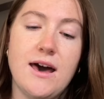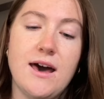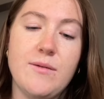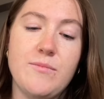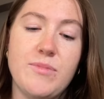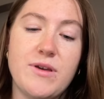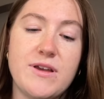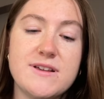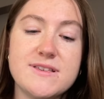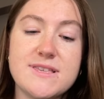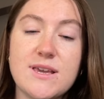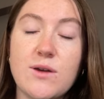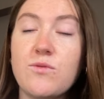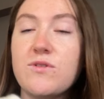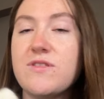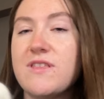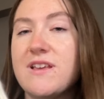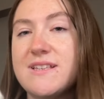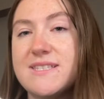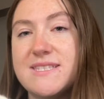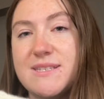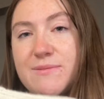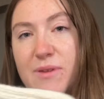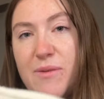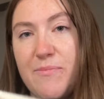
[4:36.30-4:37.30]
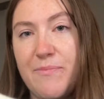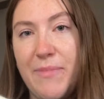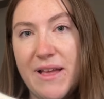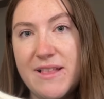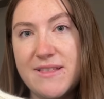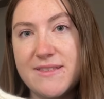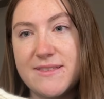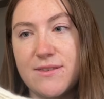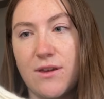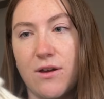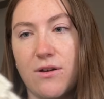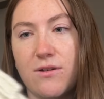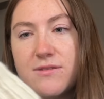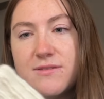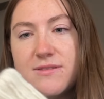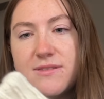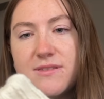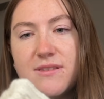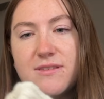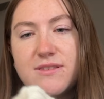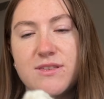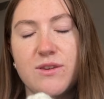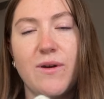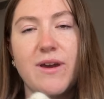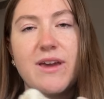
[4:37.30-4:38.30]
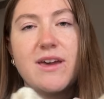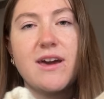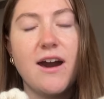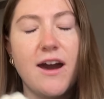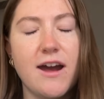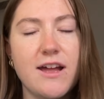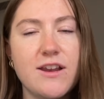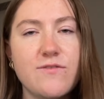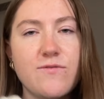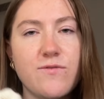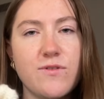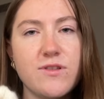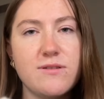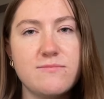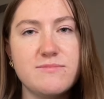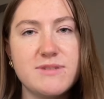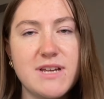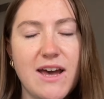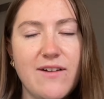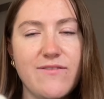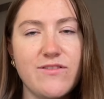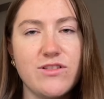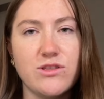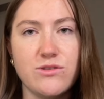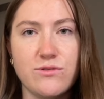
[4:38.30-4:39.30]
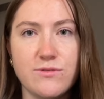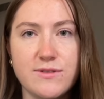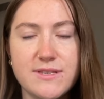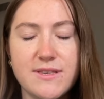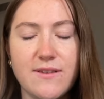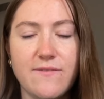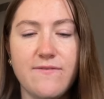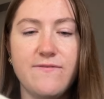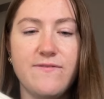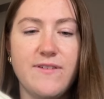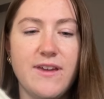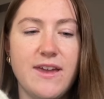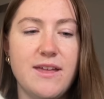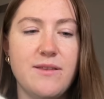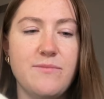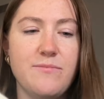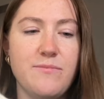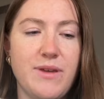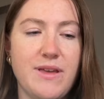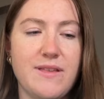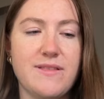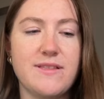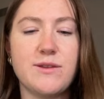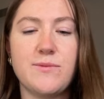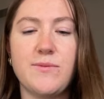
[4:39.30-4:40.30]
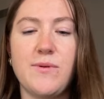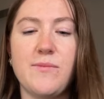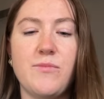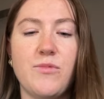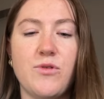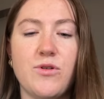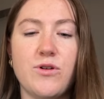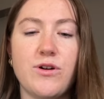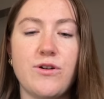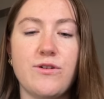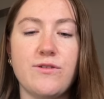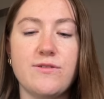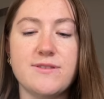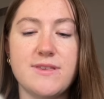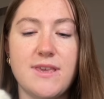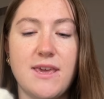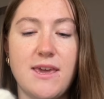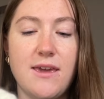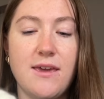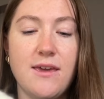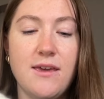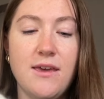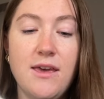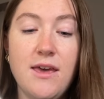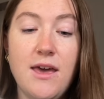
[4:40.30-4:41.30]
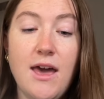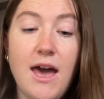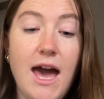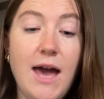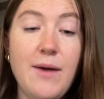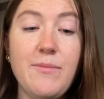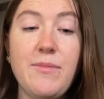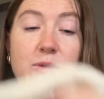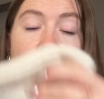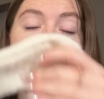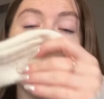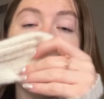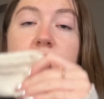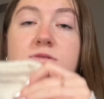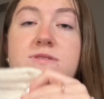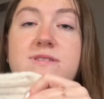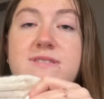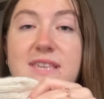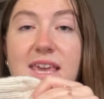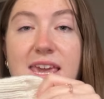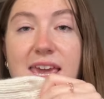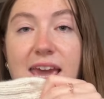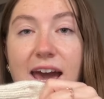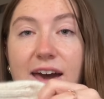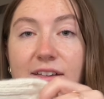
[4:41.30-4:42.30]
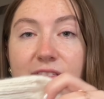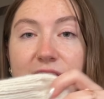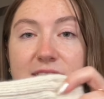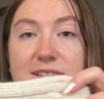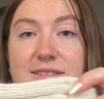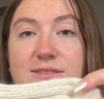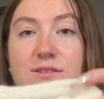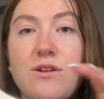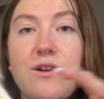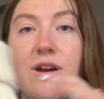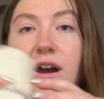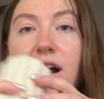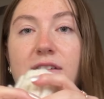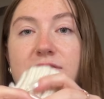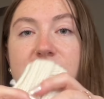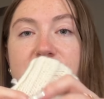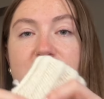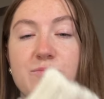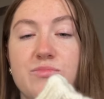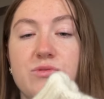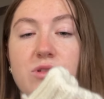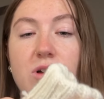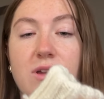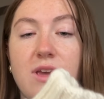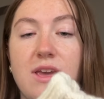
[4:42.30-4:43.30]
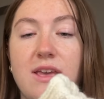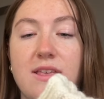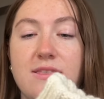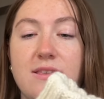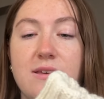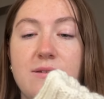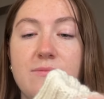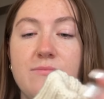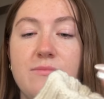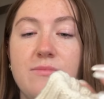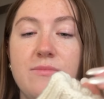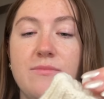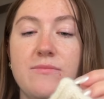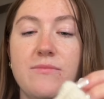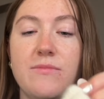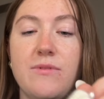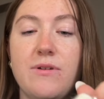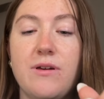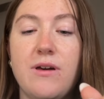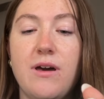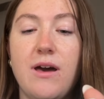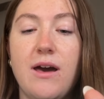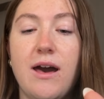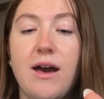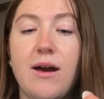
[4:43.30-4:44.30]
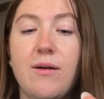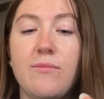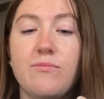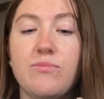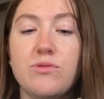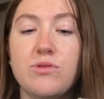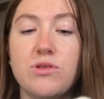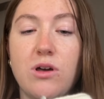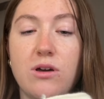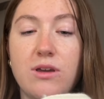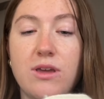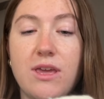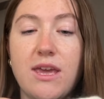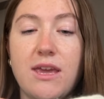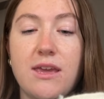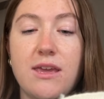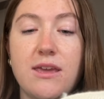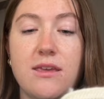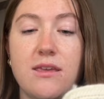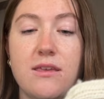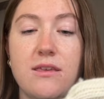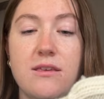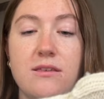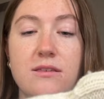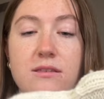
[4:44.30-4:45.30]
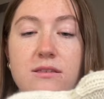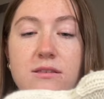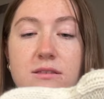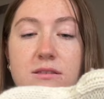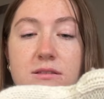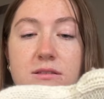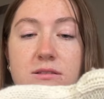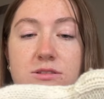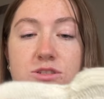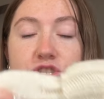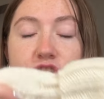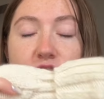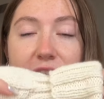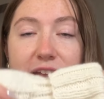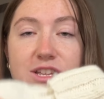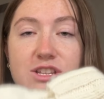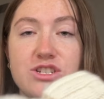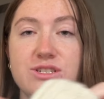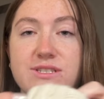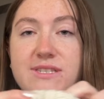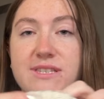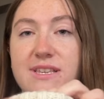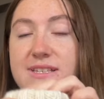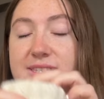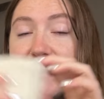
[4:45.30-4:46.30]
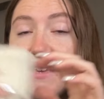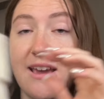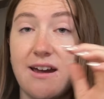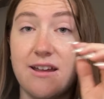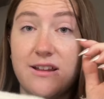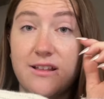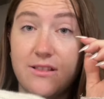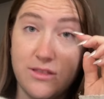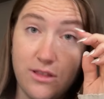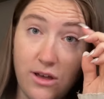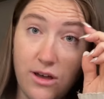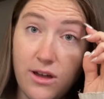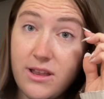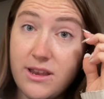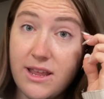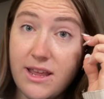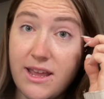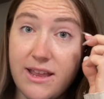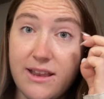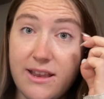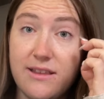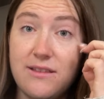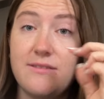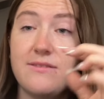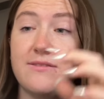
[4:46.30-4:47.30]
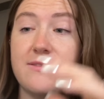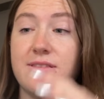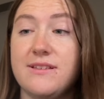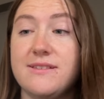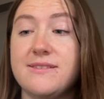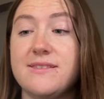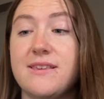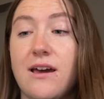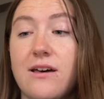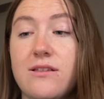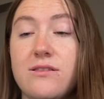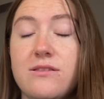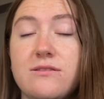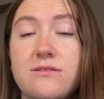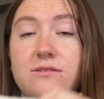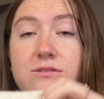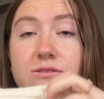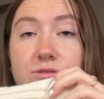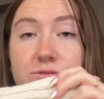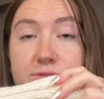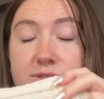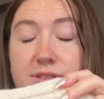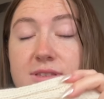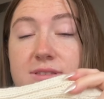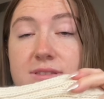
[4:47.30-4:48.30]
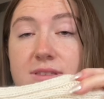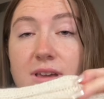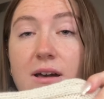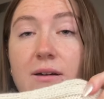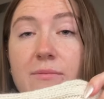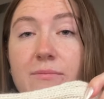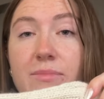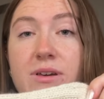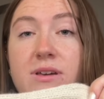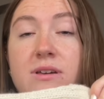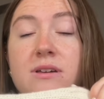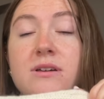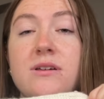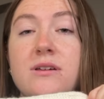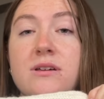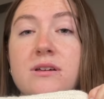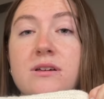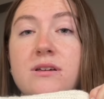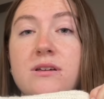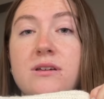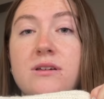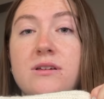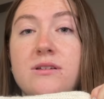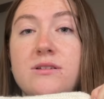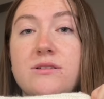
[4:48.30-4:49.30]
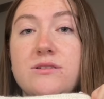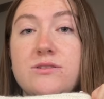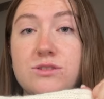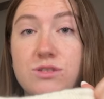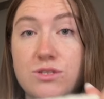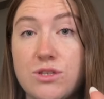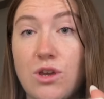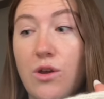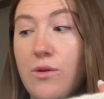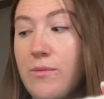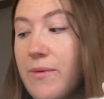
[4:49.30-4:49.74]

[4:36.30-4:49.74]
because I want these to be bed socks. So I kind of want them to have a looser fit and be a little bit more cozy. I mean, we'll see how these go after blocking them. Blocking changes this yarn a lot. This yarn loosens up so